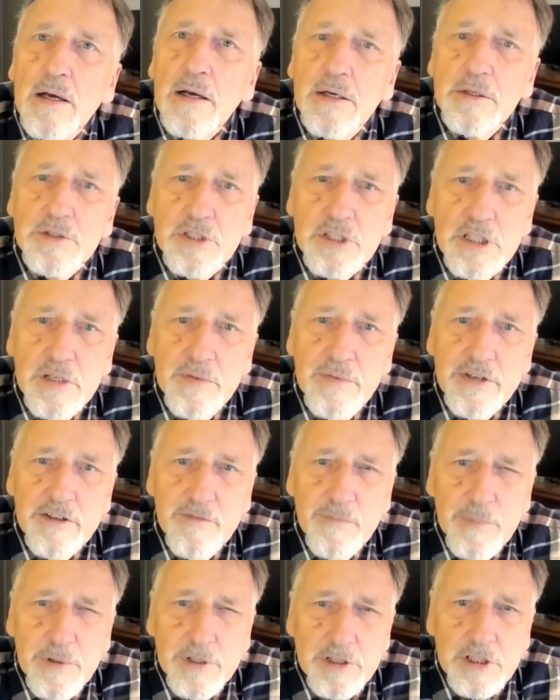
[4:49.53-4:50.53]

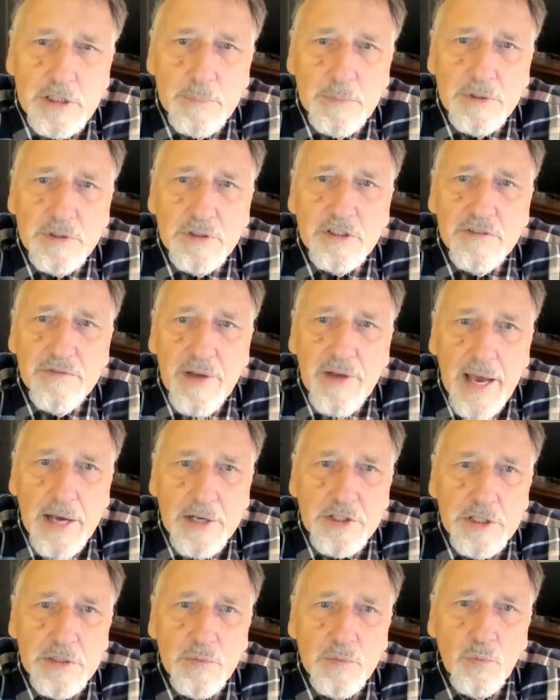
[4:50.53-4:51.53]
Conservative principles of
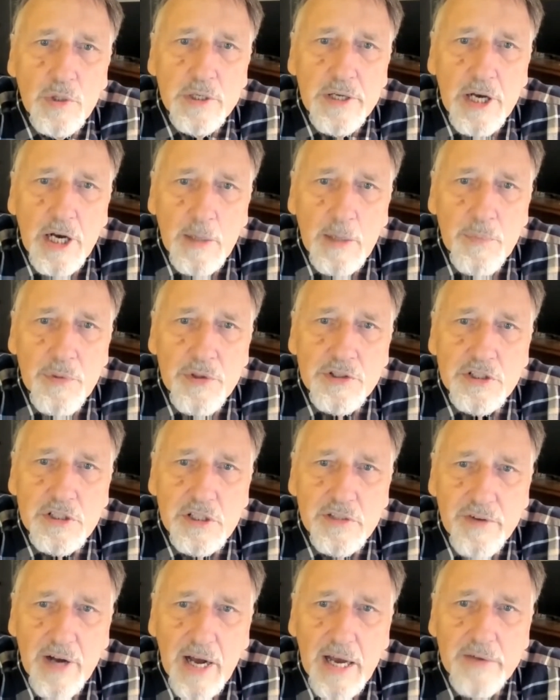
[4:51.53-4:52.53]
action would help the
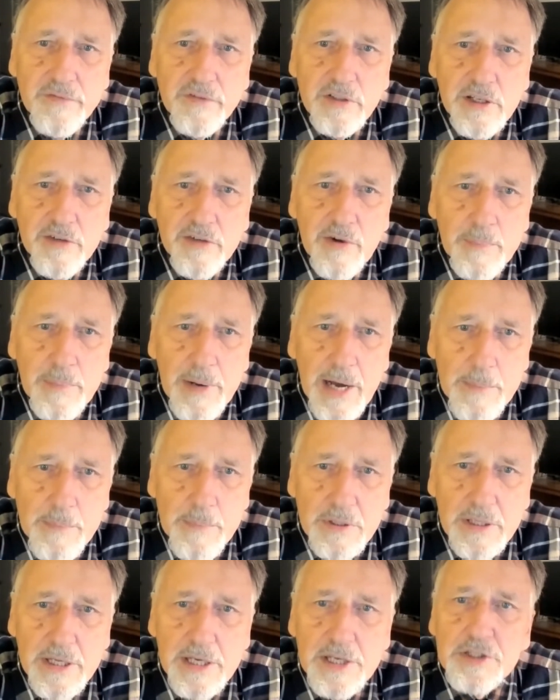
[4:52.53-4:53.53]
survival of a
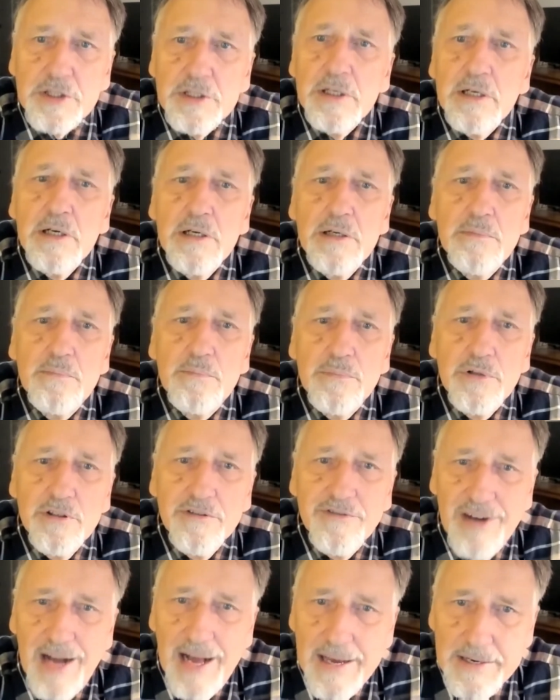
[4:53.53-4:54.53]
population,
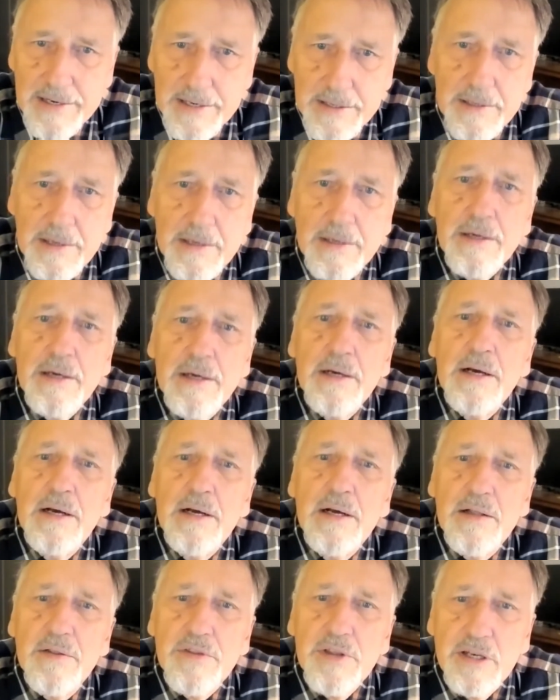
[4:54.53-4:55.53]
provided
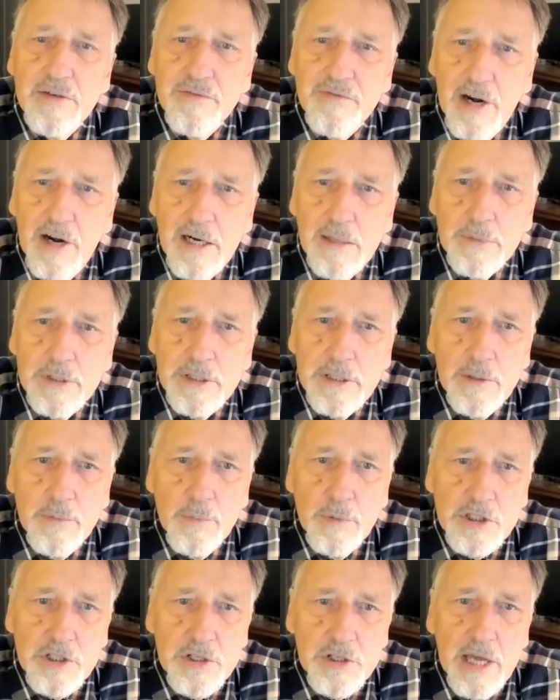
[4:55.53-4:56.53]
the environment
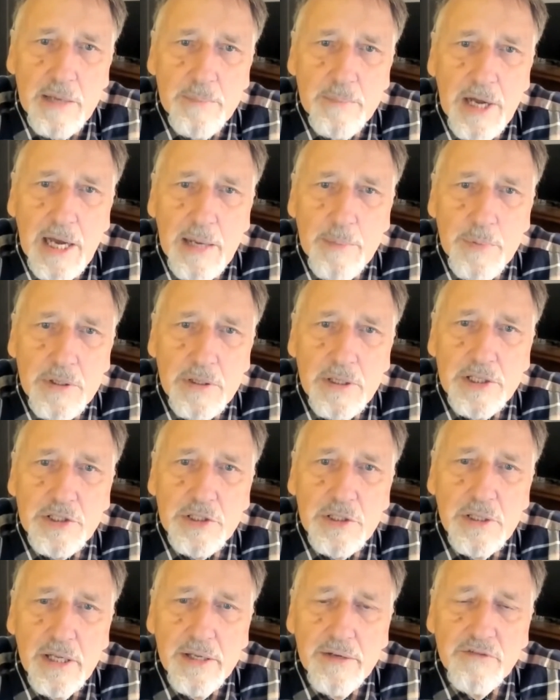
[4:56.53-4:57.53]
in which that
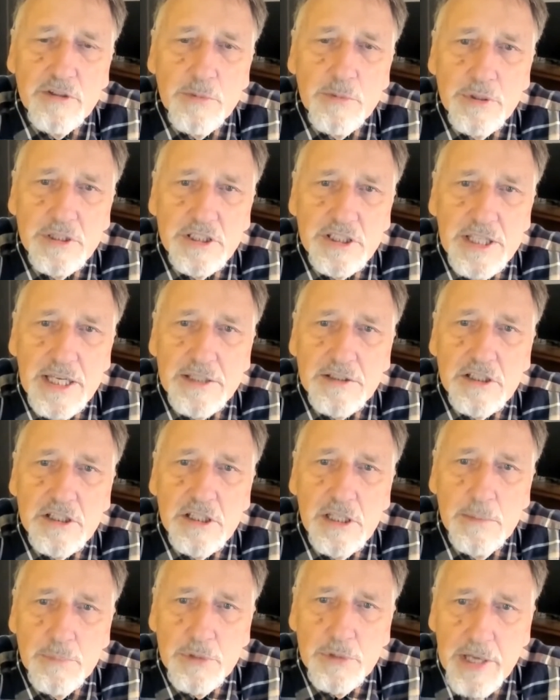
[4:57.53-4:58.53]
population lives presents
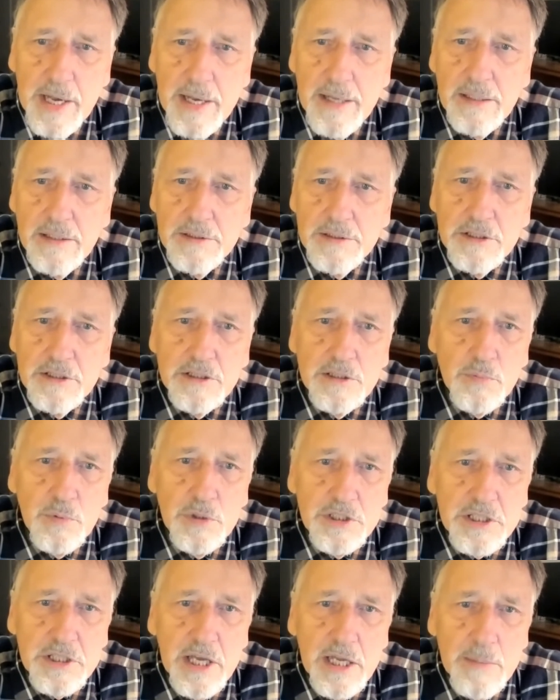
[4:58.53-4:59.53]
some challenges
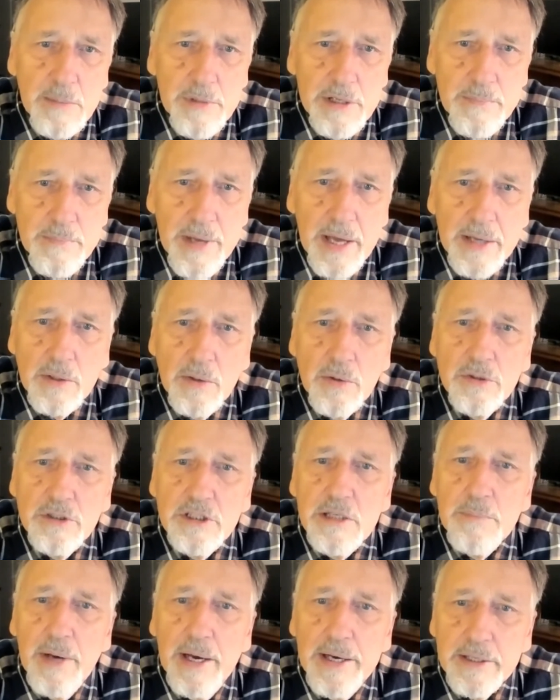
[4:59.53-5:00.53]
which can be met
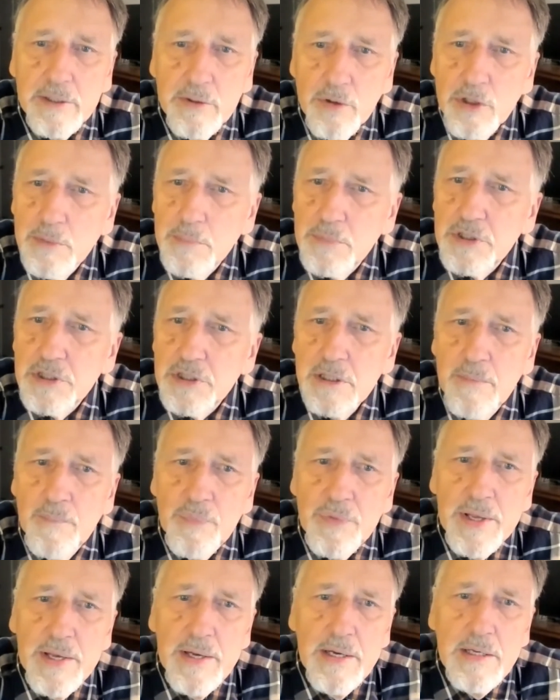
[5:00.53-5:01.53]
only by groups,
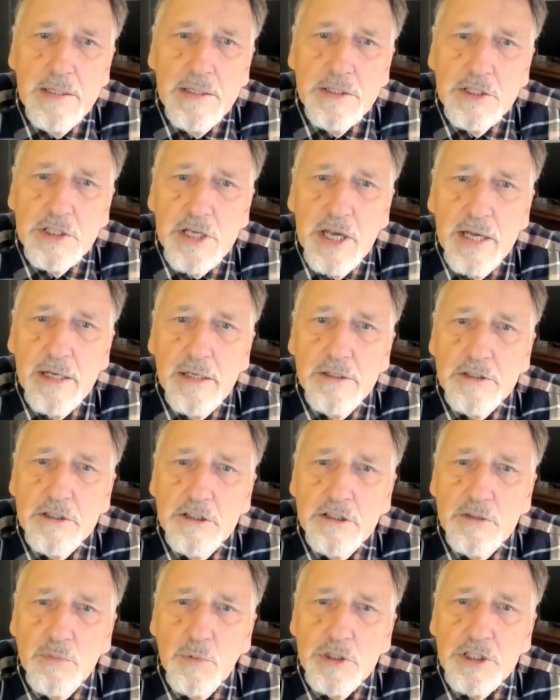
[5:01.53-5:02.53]

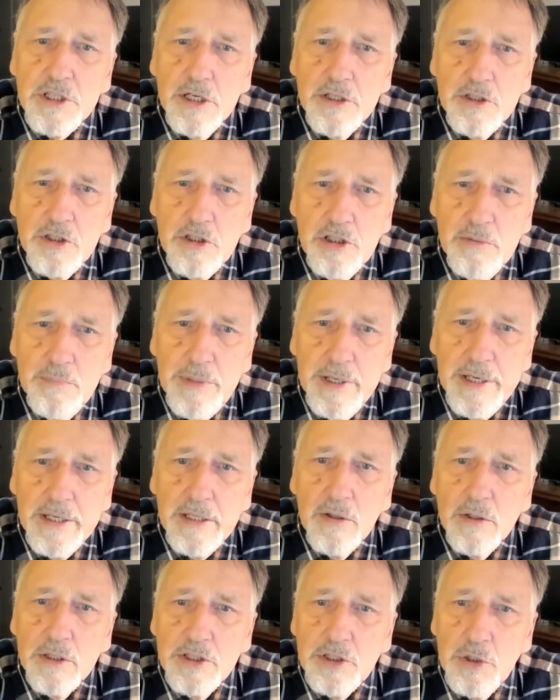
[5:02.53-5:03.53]
challenges which are too
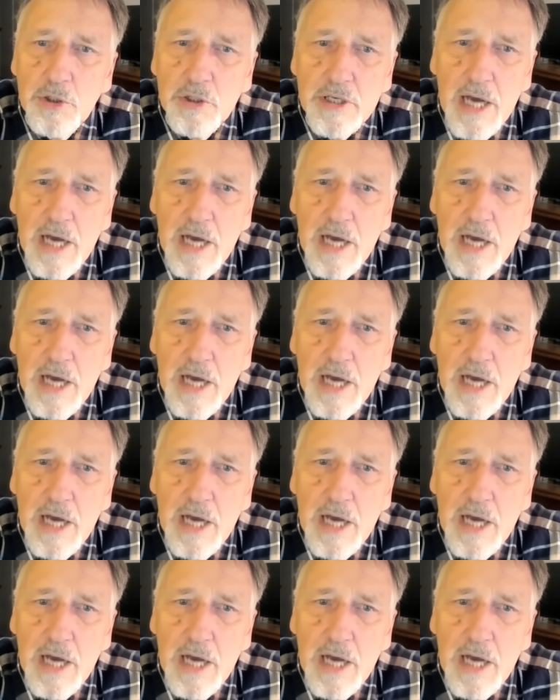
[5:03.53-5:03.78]
big or too